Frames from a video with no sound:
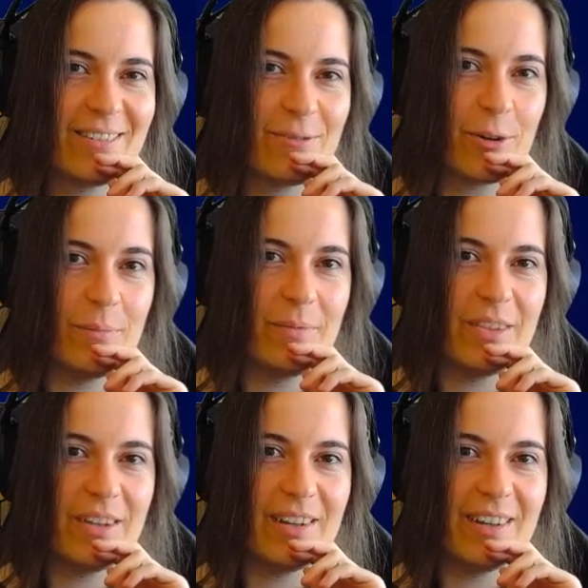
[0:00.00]
from
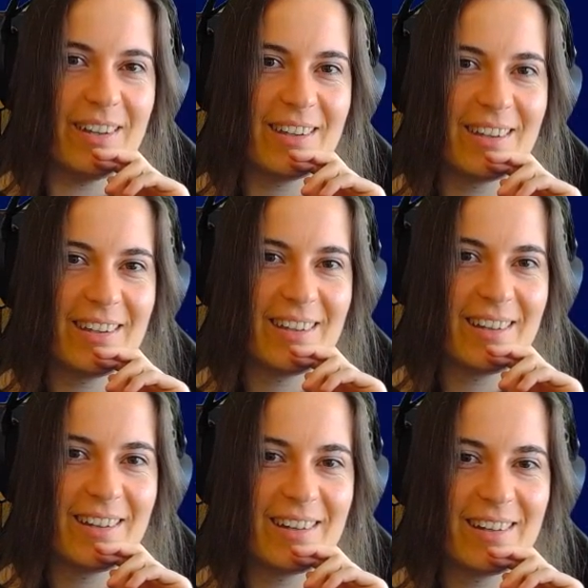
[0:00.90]
the
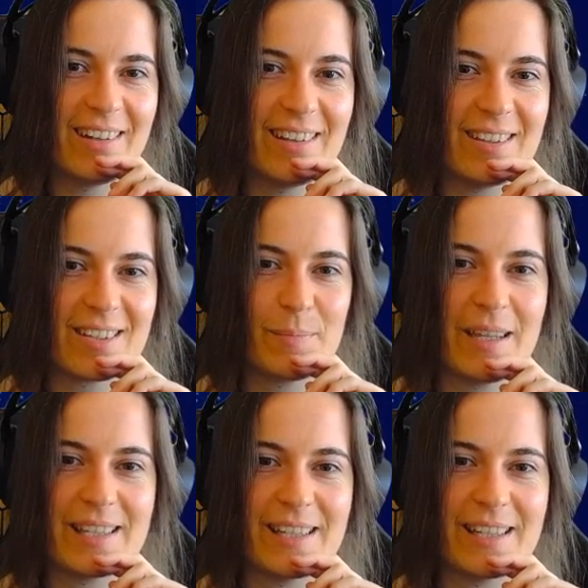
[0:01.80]
the space